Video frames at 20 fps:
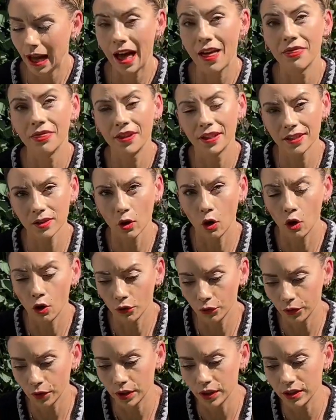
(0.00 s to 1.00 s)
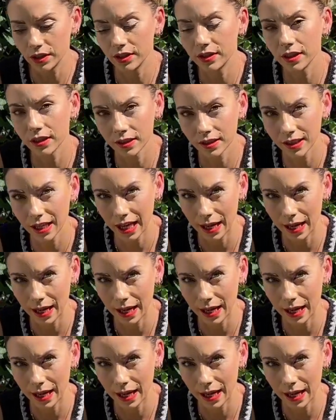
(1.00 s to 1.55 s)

and this often does